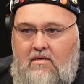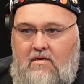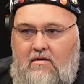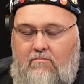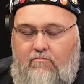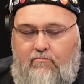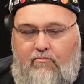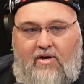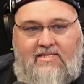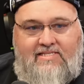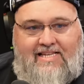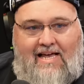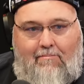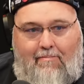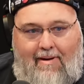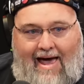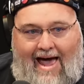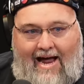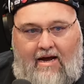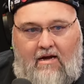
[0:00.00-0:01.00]
brings that
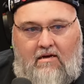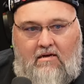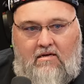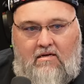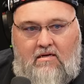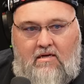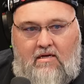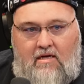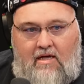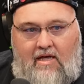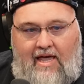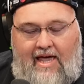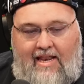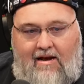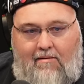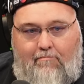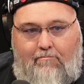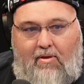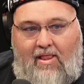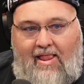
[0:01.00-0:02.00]
back. And
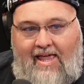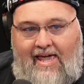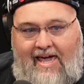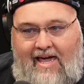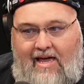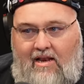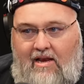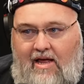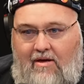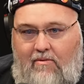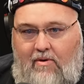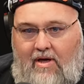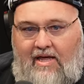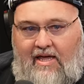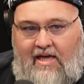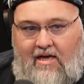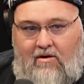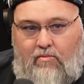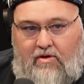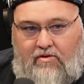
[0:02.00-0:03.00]
I'm playing
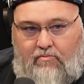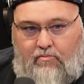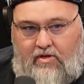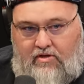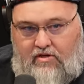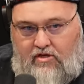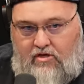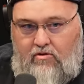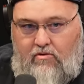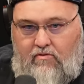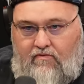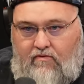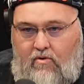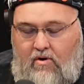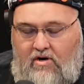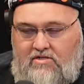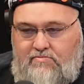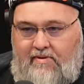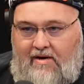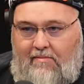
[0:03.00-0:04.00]
again with with you, of
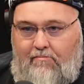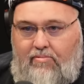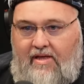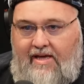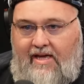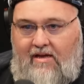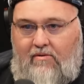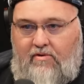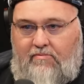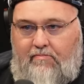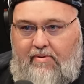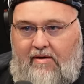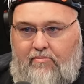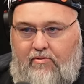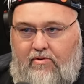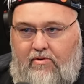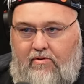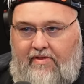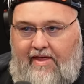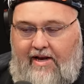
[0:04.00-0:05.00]
course, but I'm playing with
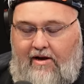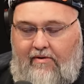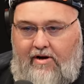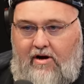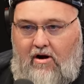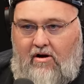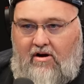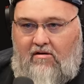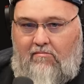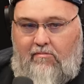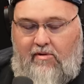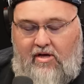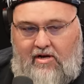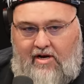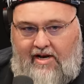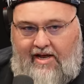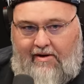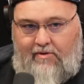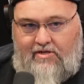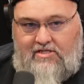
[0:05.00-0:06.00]
people that are in our
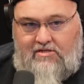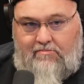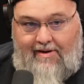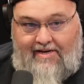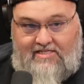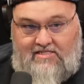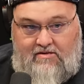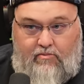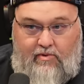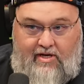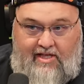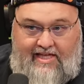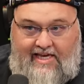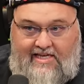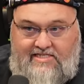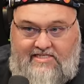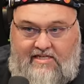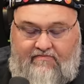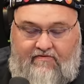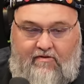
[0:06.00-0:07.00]
community, which makes it really
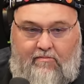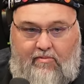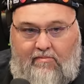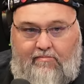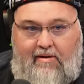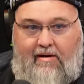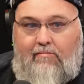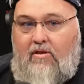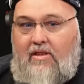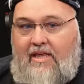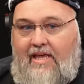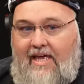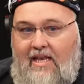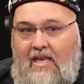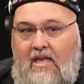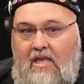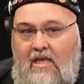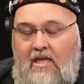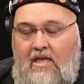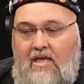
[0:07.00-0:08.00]
easy to bring people in.
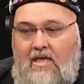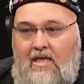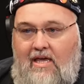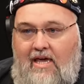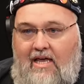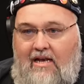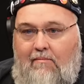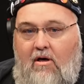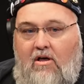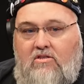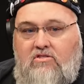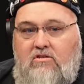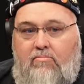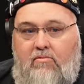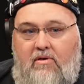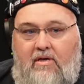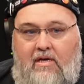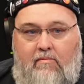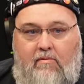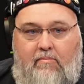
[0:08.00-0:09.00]
And I'm also
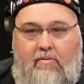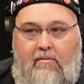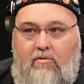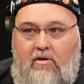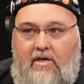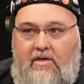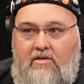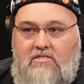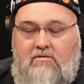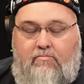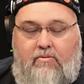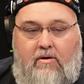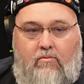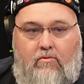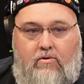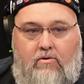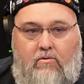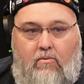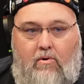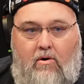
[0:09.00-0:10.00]
playing with people I used to play
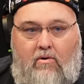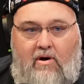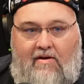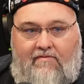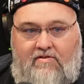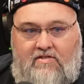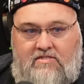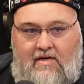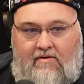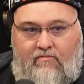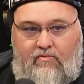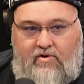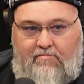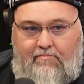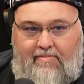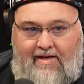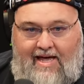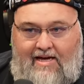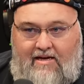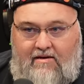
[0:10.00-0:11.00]
World of Warcraft and stuff with
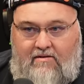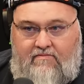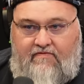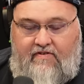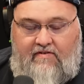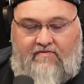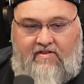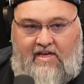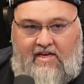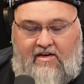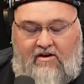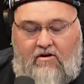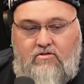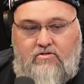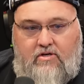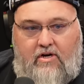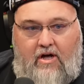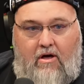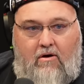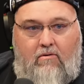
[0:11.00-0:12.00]
back 15 years
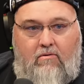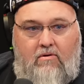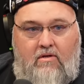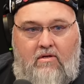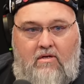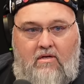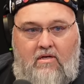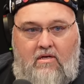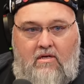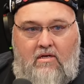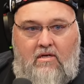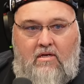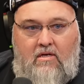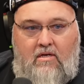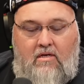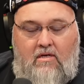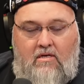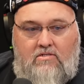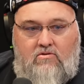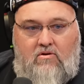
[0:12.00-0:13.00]
ago. Mm-hmm.
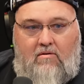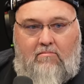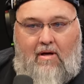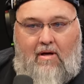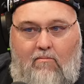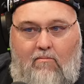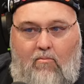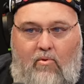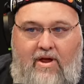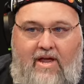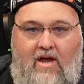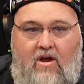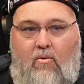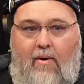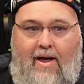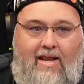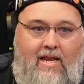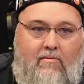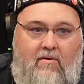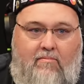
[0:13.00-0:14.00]
So I'm
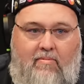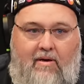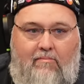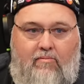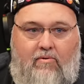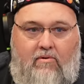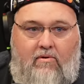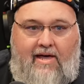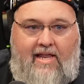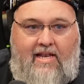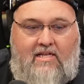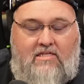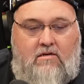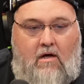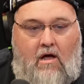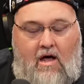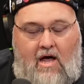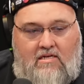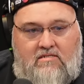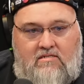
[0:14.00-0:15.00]
reacquainting with people, and it's
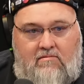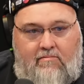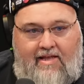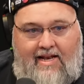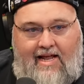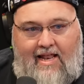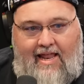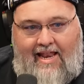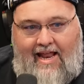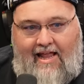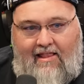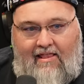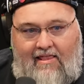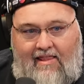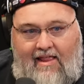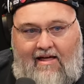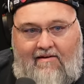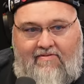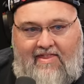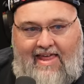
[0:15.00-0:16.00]
awesome, and I, and I
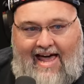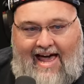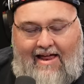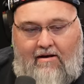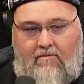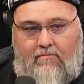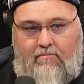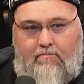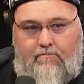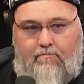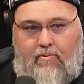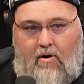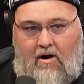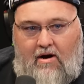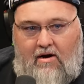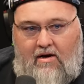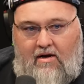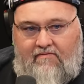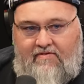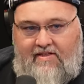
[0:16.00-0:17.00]
love that
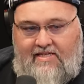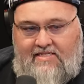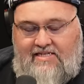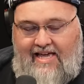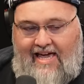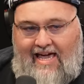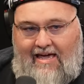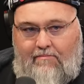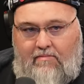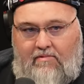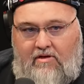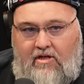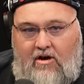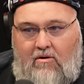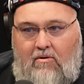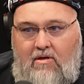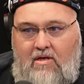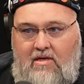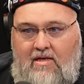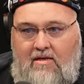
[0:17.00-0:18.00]
part of this game. You
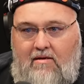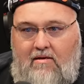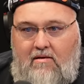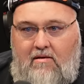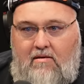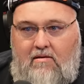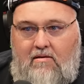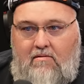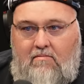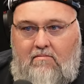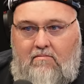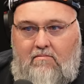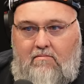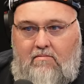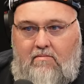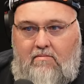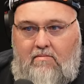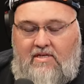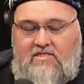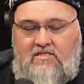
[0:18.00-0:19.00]
know,
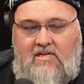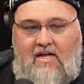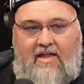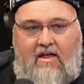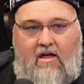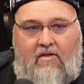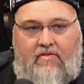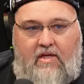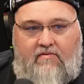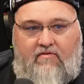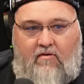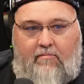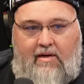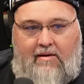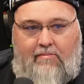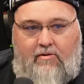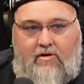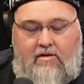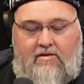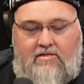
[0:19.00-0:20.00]
it's not healthy for
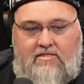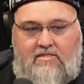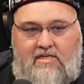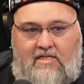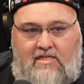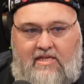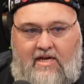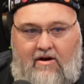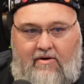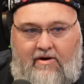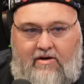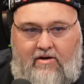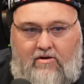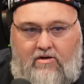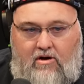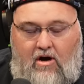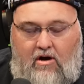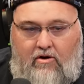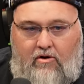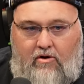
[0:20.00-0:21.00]
people to sit there in their
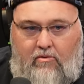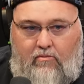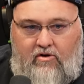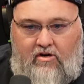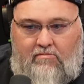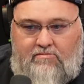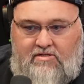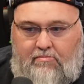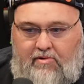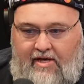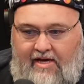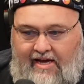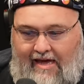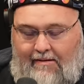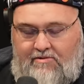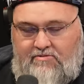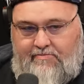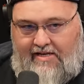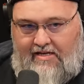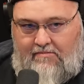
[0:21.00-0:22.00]
dark little rooms and play
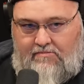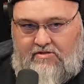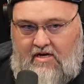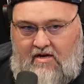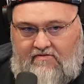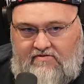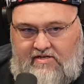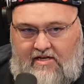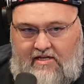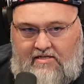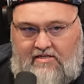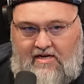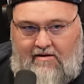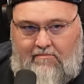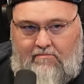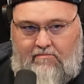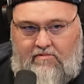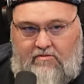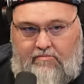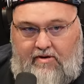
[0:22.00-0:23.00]
games by themselves all the time.
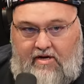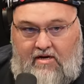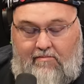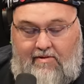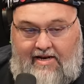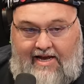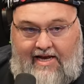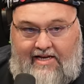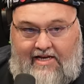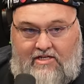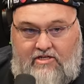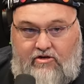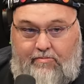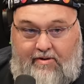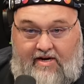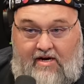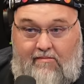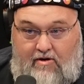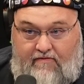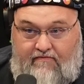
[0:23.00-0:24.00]
You become an anti, you
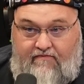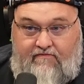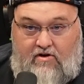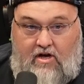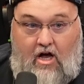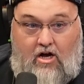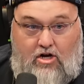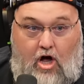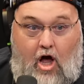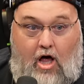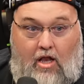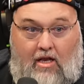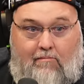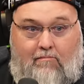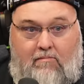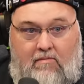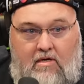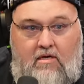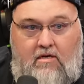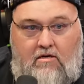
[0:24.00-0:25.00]
become a, a Gollum.
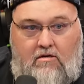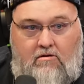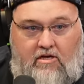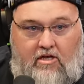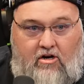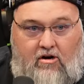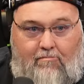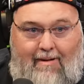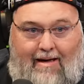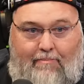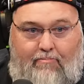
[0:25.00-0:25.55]
Yeah. You know, my